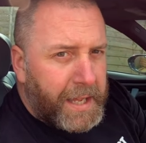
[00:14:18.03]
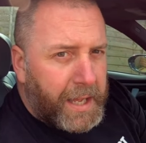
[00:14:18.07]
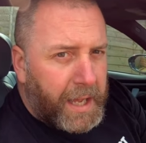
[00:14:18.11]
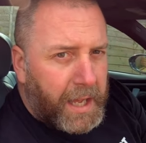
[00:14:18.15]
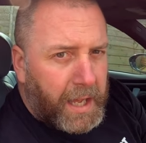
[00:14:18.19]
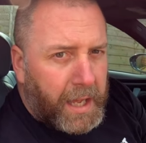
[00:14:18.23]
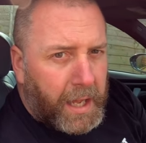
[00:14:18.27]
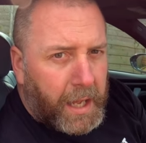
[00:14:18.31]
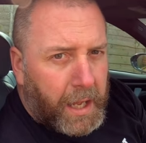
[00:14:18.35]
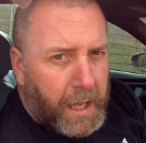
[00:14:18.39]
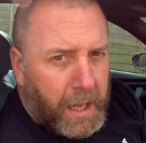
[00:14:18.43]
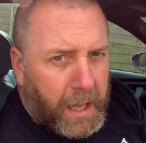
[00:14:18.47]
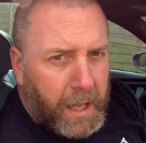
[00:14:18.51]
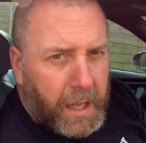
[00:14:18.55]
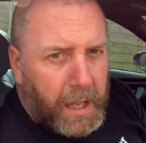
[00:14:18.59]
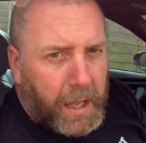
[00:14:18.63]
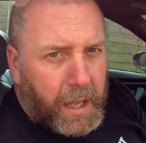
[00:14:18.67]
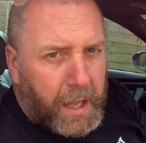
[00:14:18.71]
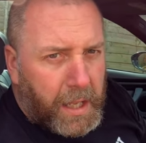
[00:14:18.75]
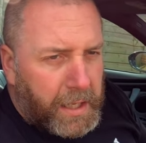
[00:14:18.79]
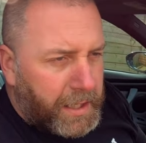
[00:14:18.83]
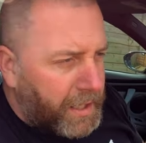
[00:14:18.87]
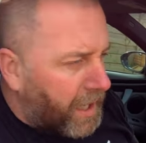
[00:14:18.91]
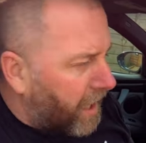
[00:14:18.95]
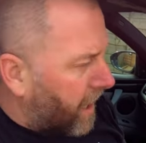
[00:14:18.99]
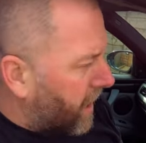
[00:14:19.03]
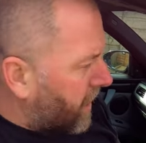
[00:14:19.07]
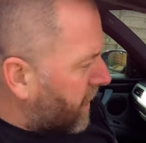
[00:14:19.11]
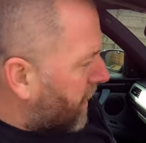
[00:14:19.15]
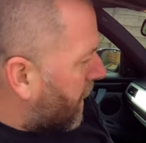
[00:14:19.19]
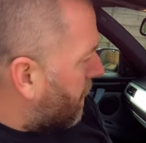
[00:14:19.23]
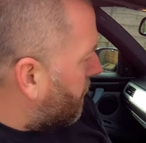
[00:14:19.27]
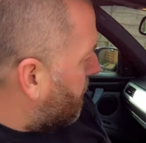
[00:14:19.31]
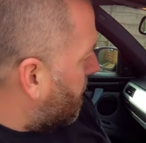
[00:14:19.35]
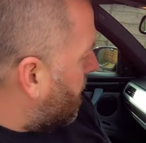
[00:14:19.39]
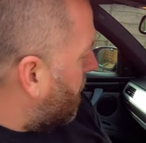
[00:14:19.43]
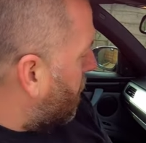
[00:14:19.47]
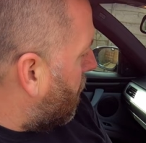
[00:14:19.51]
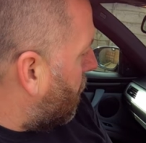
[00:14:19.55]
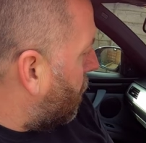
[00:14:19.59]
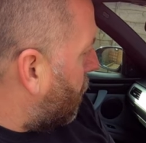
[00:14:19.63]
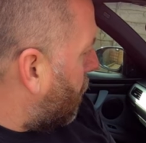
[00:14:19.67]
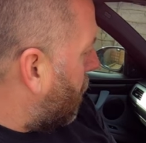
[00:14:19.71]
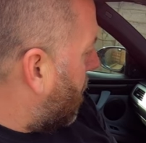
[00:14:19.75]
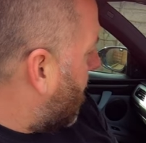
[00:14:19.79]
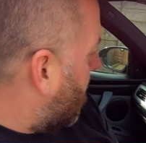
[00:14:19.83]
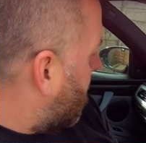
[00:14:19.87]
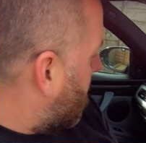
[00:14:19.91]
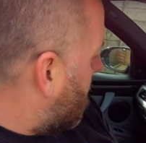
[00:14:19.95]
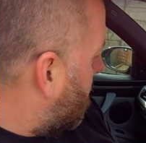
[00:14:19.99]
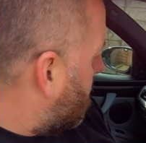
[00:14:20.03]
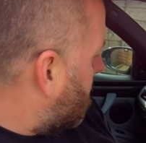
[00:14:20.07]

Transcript: and all that